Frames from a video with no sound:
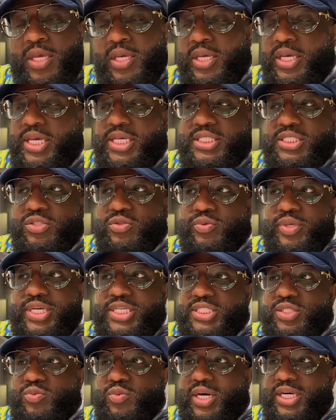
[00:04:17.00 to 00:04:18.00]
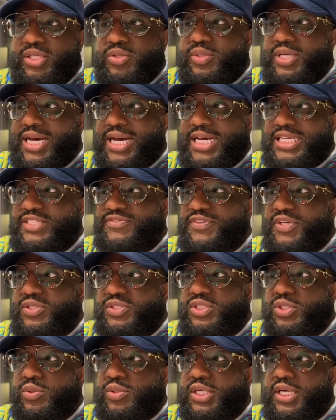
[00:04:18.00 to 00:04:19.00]
It's the reason why you guys felt
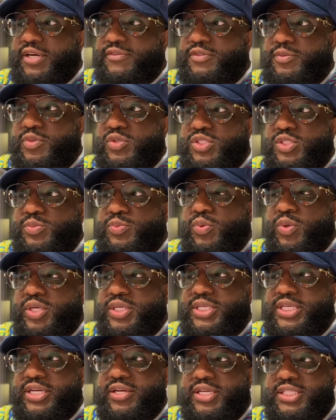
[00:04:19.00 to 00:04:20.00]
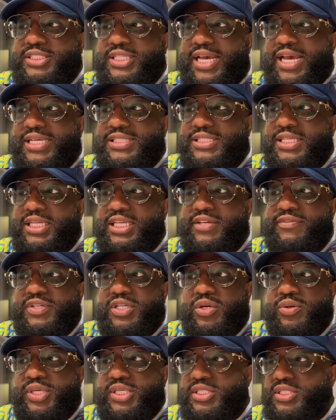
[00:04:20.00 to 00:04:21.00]
so comfortable supporting Derrick Jackson, even
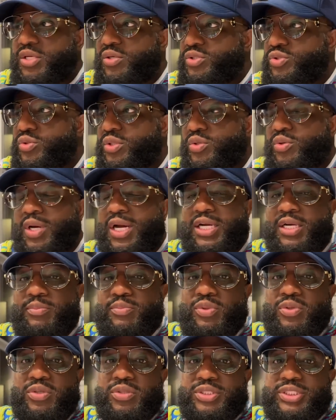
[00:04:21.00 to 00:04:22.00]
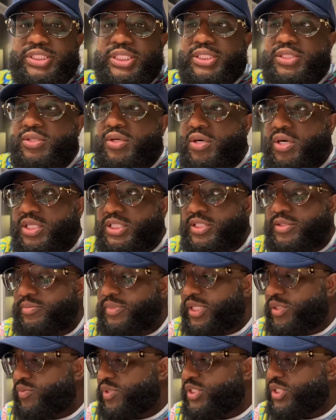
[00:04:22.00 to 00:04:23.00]
though he sold you a crock of bullshit and all of the
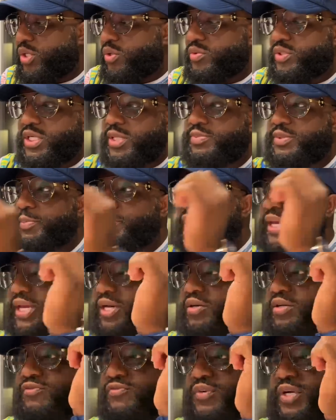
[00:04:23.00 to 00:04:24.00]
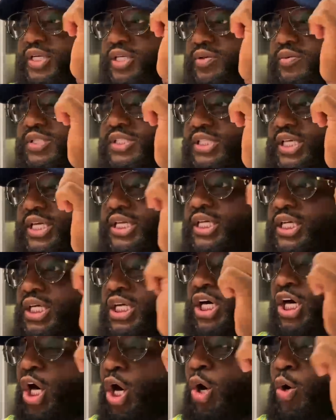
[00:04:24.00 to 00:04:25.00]
men was holding up the banner in front of you and saying,
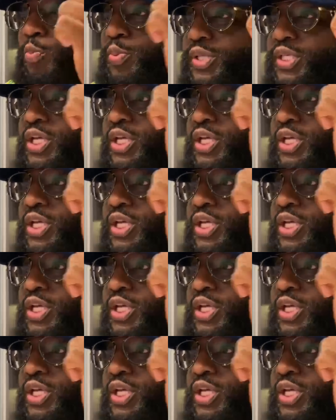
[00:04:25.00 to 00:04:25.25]
Open